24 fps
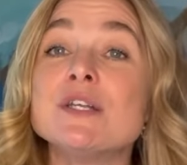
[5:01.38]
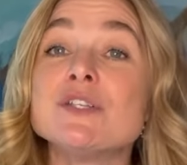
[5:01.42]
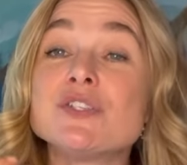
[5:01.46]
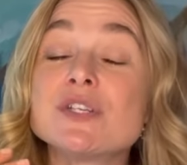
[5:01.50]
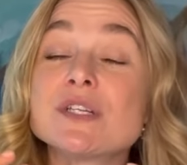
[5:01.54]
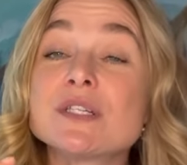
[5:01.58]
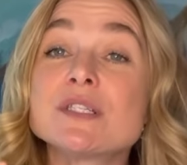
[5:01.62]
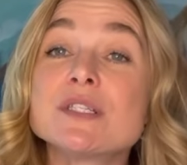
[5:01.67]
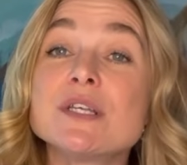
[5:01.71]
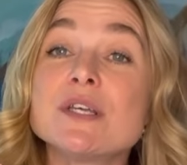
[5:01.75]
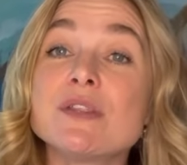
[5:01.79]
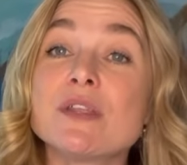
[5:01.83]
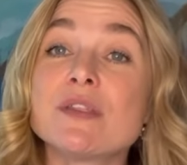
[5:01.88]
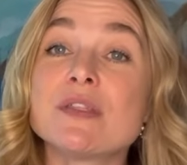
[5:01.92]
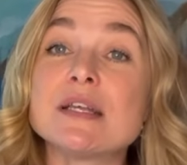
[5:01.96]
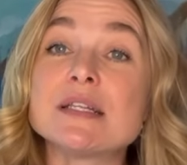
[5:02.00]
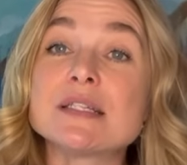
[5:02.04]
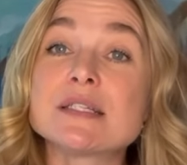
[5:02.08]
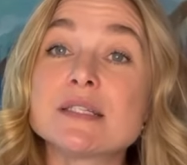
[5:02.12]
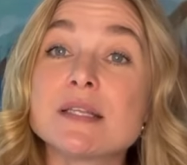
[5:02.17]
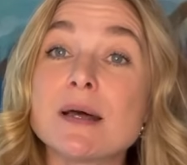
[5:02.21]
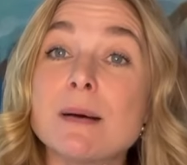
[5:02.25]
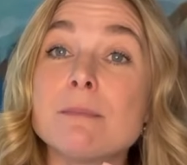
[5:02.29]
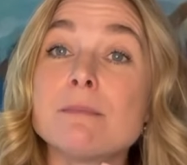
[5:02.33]
just so that
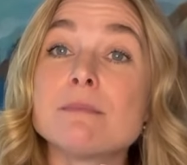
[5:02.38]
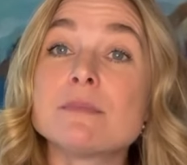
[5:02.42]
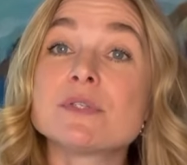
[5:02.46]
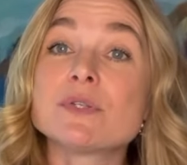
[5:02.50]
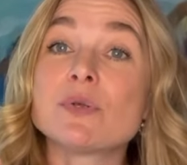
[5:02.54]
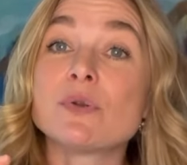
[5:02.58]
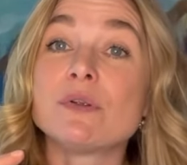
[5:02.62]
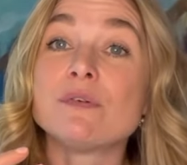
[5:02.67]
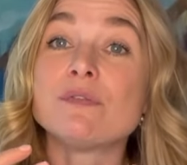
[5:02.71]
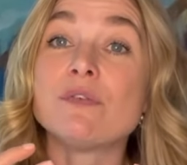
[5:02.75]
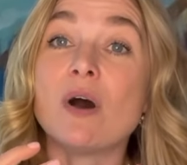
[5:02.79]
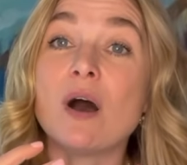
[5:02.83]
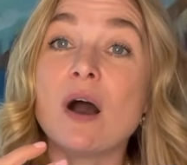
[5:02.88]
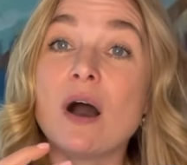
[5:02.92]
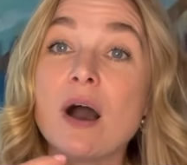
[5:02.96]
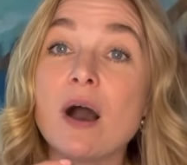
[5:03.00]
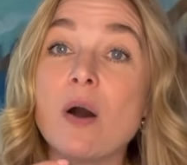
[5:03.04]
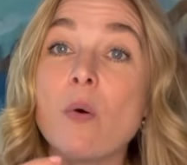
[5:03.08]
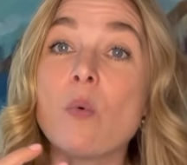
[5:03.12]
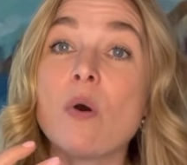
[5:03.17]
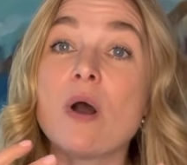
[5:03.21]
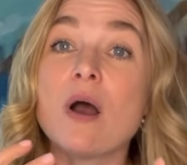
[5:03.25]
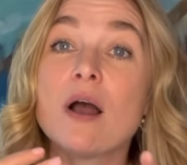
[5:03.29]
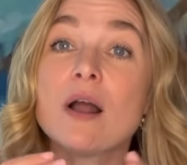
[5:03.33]
there's some sort of
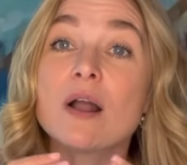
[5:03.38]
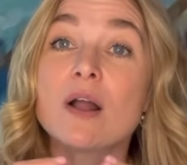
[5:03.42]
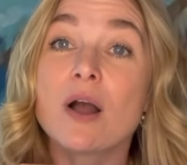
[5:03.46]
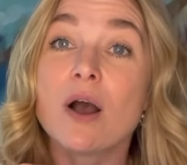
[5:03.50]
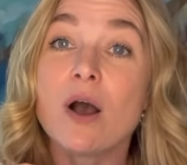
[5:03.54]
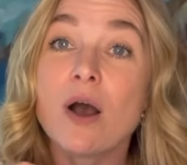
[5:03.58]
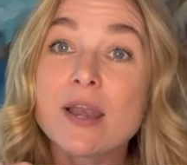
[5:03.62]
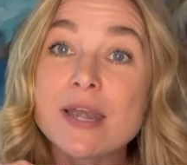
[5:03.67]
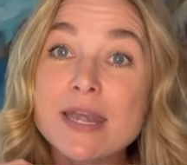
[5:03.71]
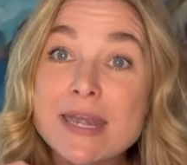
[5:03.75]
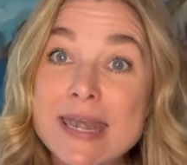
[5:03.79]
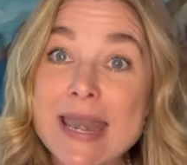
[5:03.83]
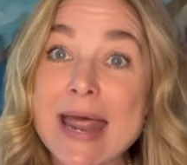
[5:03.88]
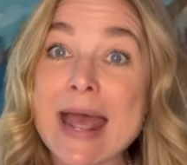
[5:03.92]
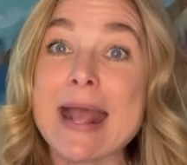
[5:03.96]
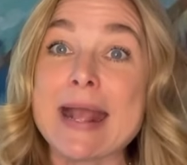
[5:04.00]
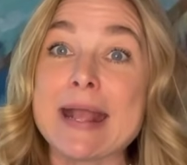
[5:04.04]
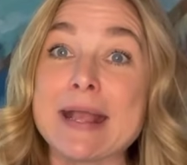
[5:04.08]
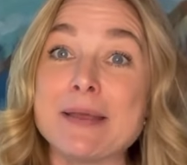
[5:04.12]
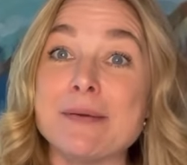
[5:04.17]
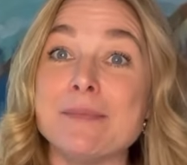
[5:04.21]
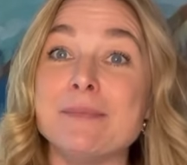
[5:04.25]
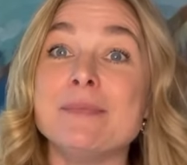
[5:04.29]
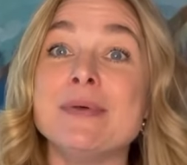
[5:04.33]
artwork
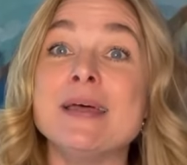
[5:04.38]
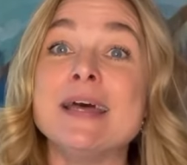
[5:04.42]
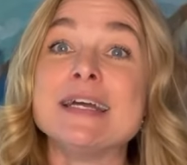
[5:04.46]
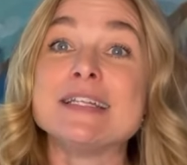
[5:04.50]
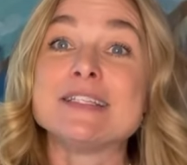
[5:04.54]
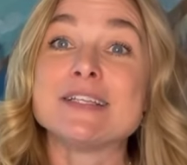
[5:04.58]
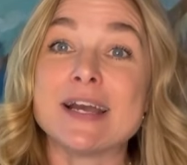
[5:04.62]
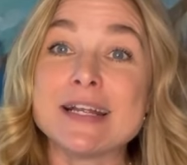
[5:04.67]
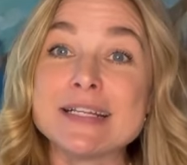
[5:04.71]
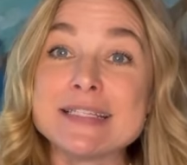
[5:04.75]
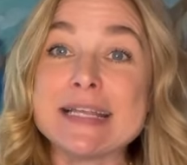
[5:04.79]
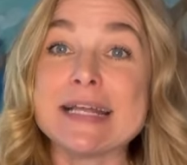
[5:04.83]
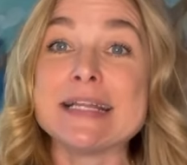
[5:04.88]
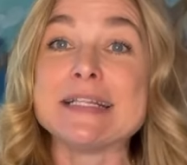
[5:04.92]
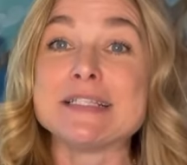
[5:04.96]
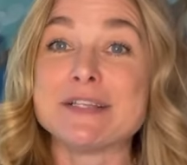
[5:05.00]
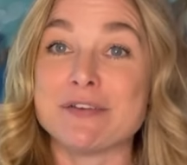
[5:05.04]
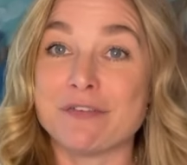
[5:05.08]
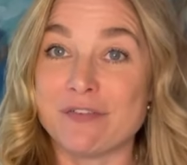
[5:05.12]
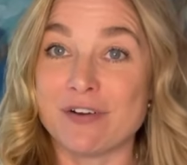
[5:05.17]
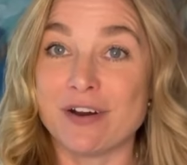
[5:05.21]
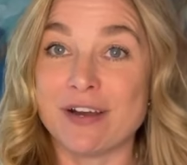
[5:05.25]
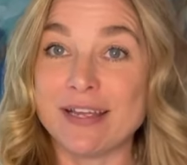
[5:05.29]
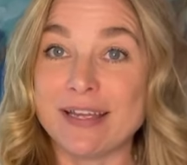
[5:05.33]
name to
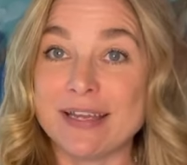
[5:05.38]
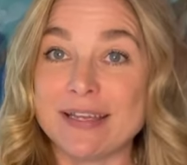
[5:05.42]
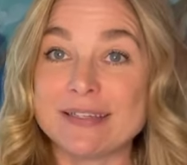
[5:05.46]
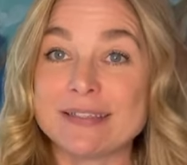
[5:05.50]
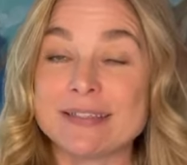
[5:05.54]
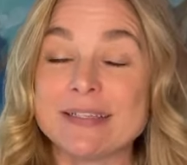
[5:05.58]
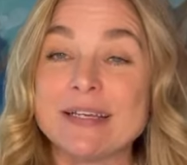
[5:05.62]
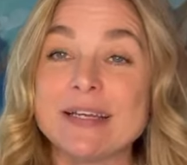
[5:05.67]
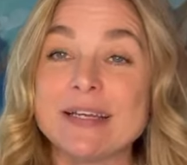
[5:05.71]
identify it.